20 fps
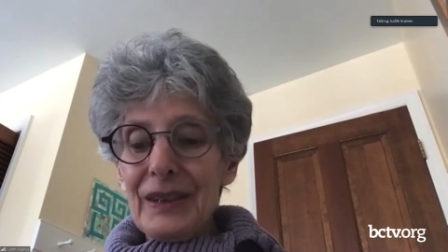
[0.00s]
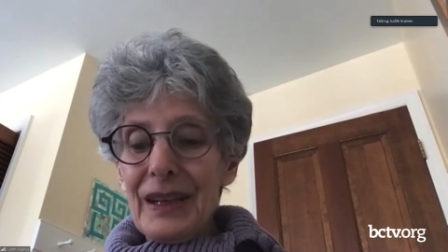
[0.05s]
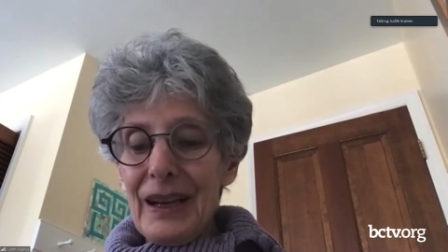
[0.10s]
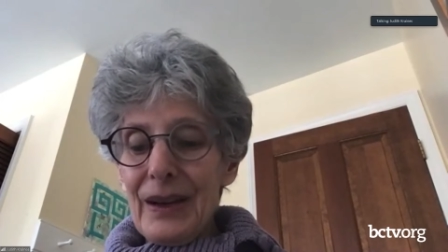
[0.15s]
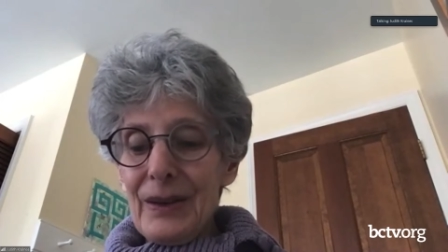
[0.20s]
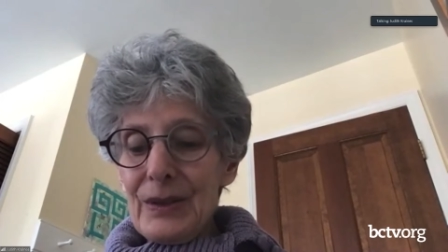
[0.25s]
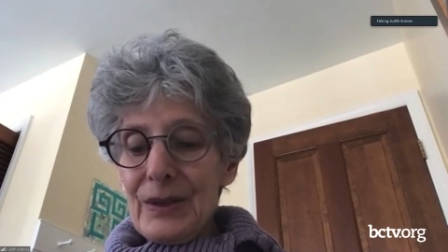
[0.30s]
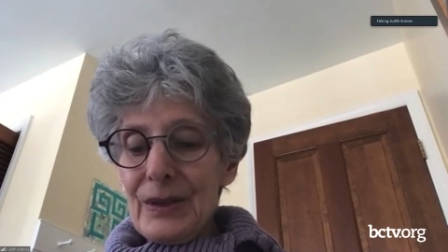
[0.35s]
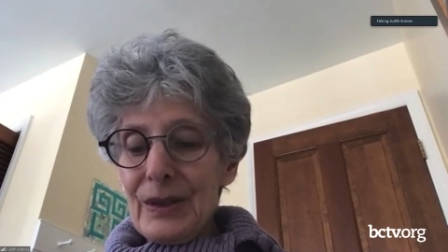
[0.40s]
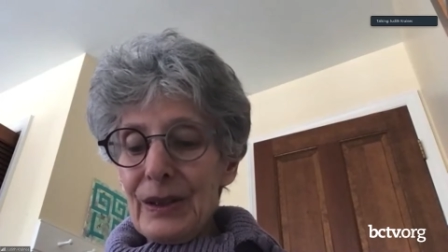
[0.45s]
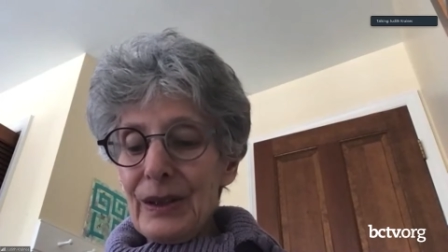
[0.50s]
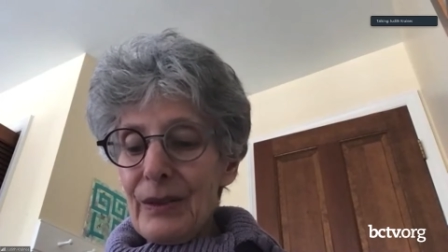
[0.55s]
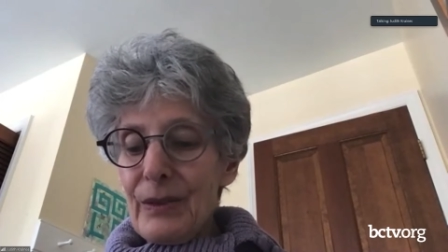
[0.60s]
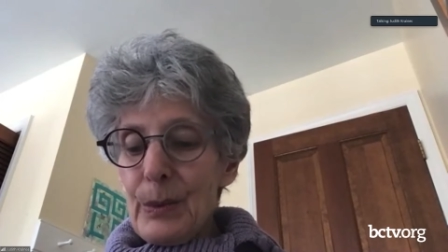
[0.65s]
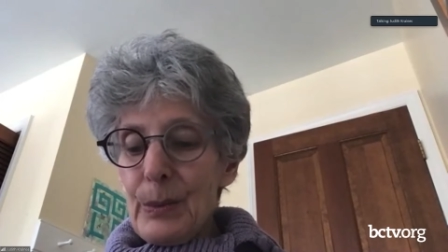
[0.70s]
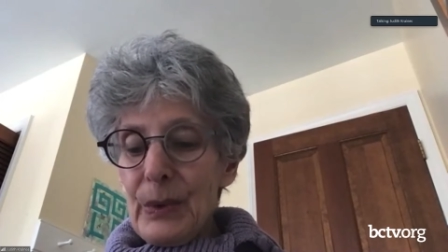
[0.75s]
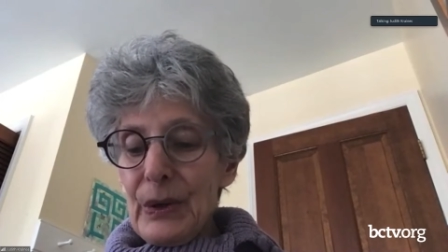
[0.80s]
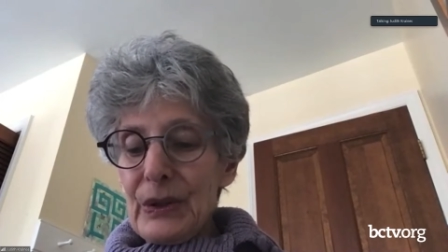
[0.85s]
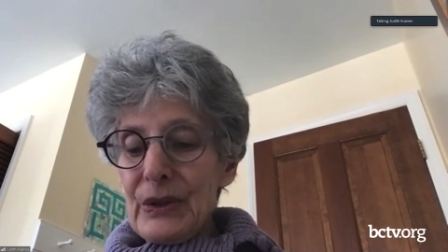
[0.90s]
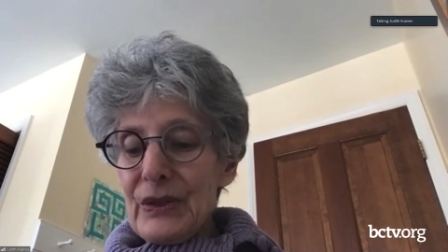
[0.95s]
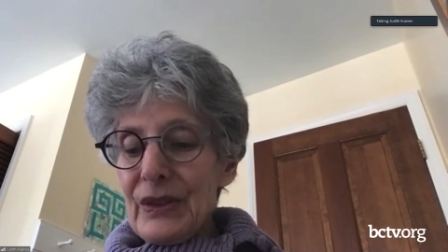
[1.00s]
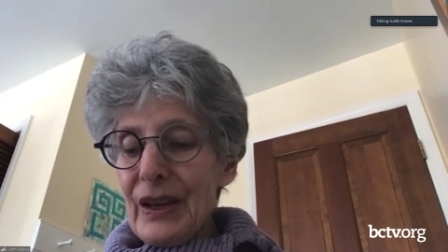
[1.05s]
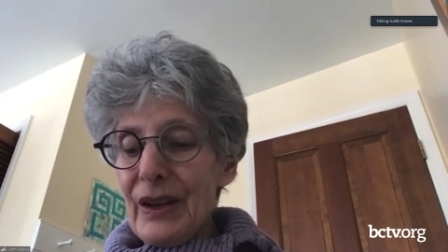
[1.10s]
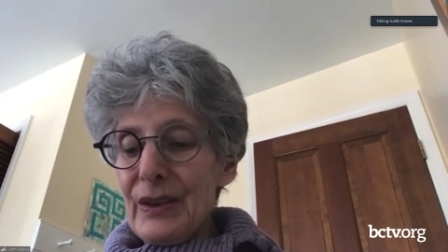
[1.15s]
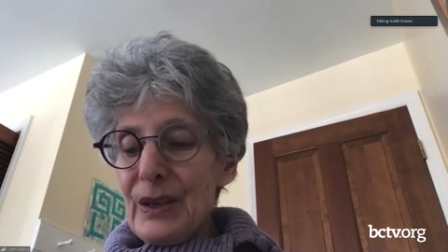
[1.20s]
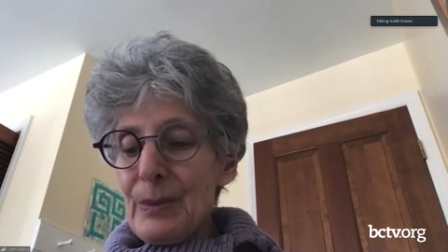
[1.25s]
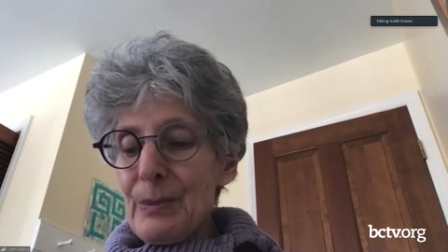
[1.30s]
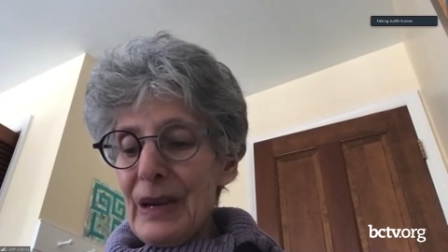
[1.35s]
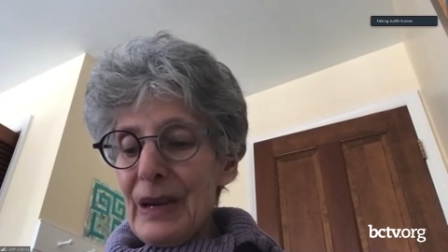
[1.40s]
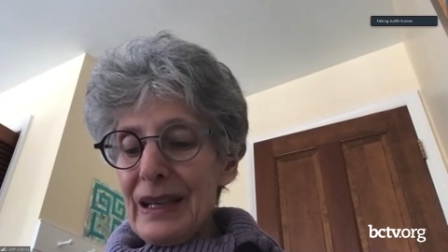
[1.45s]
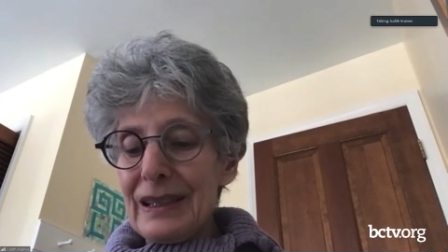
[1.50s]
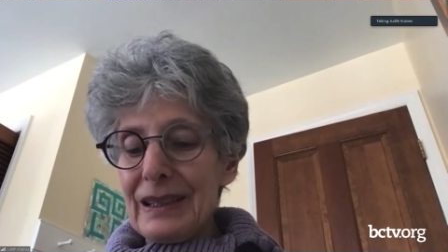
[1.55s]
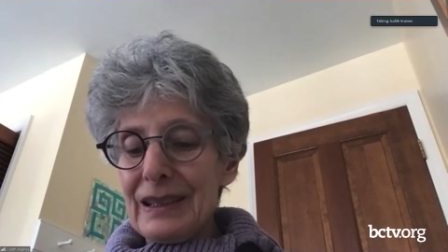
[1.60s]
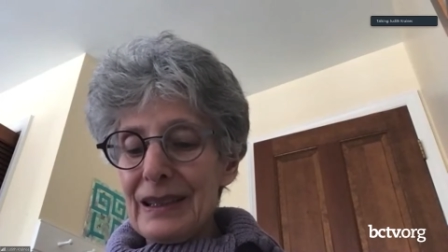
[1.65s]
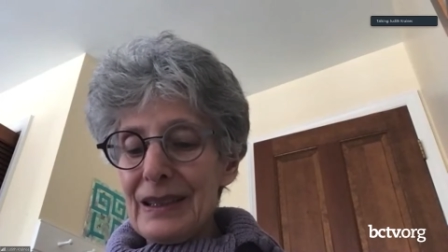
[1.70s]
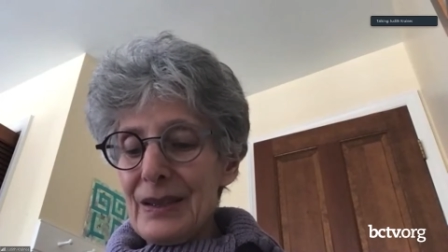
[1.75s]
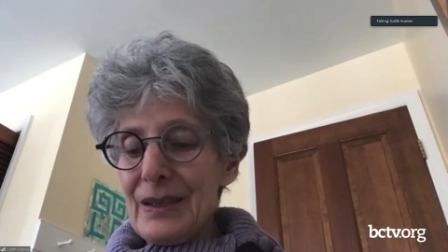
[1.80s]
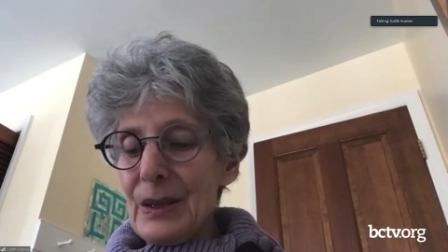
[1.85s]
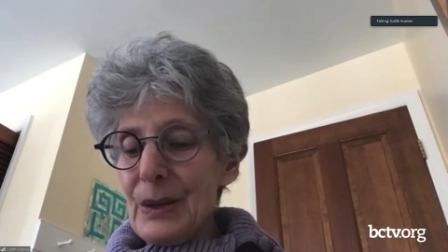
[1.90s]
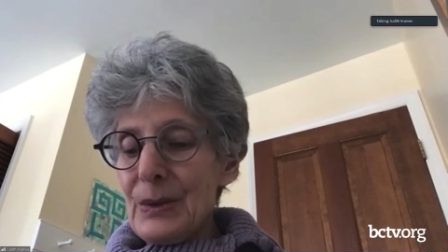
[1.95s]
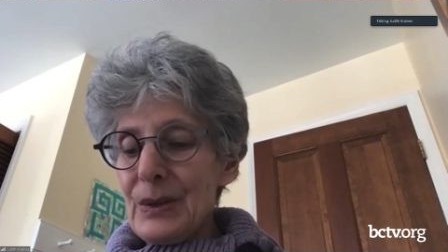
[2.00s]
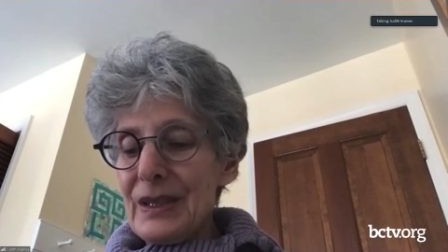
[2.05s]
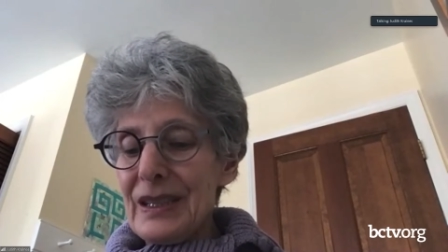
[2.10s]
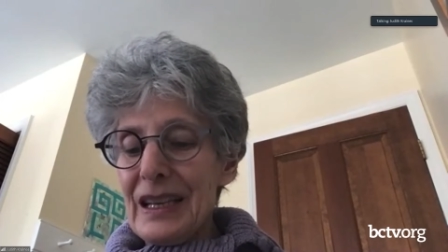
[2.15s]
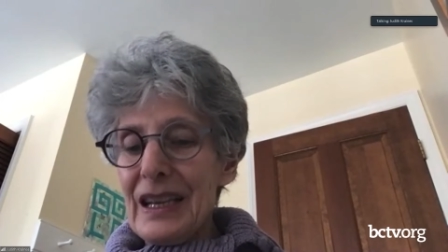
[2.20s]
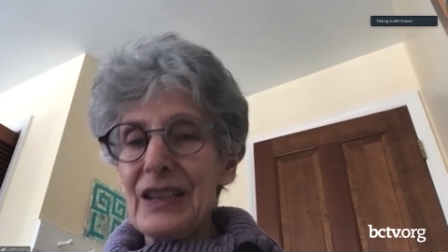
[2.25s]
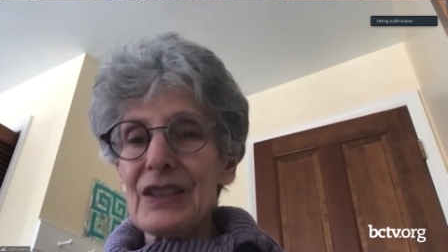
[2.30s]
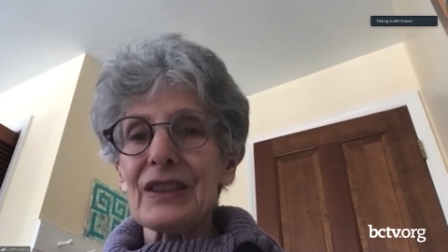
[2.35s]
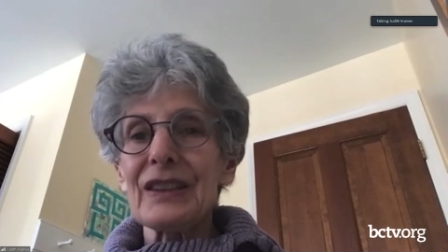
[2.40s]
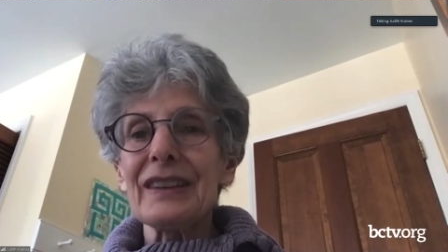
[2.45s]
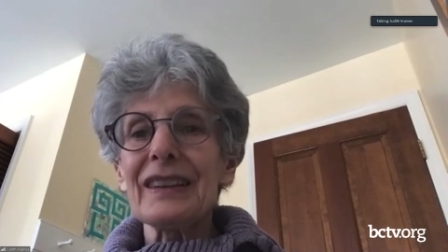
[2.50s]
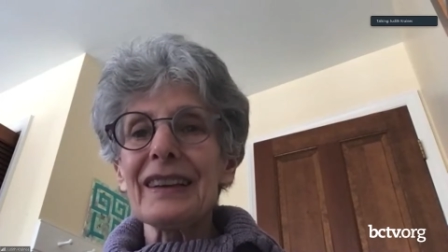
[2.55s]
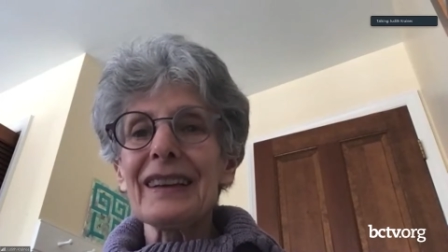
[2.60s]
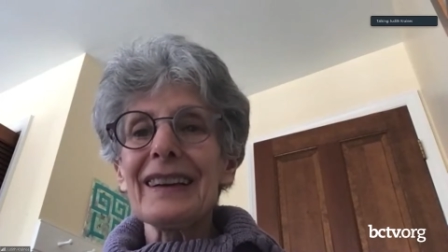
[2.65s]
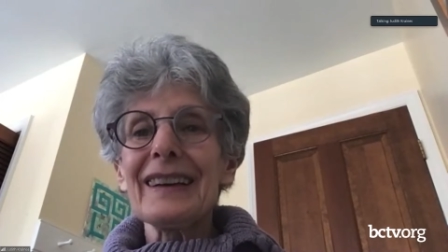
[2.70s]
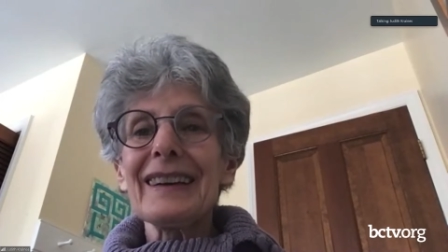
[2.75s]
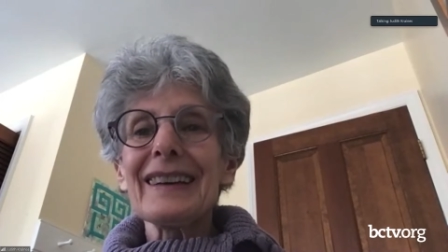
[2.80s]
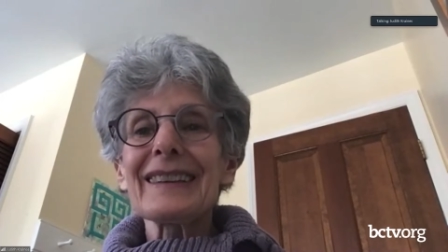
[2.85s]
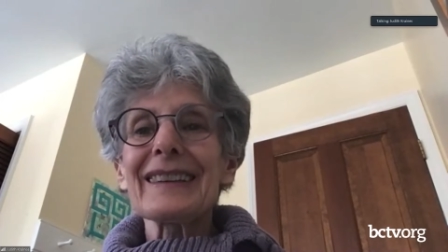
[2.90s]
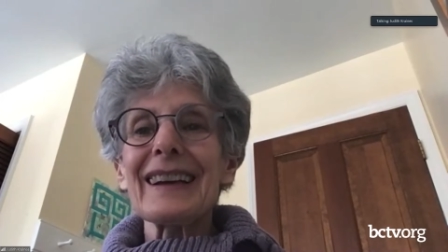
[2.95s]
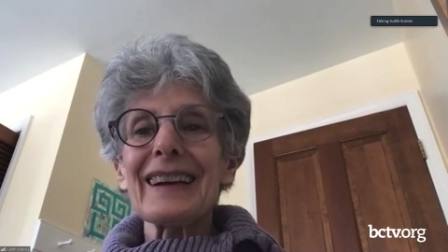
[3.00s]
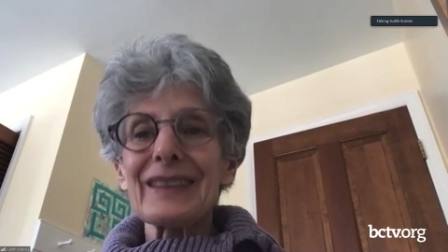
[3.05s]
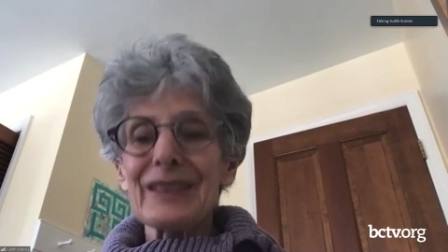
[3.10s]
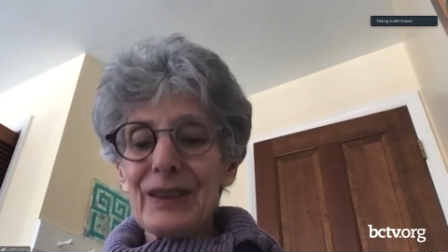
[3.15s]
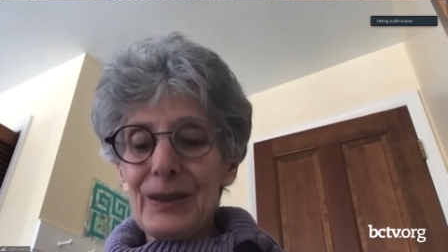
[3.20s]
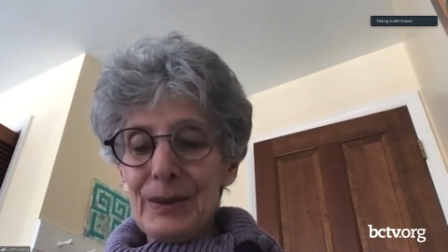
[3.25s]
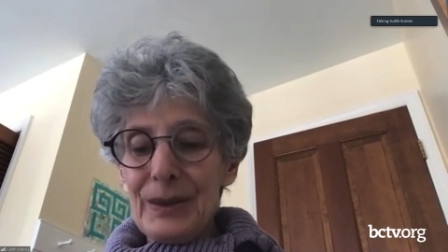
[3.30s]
Council of the Berks County Medical Association, Dr.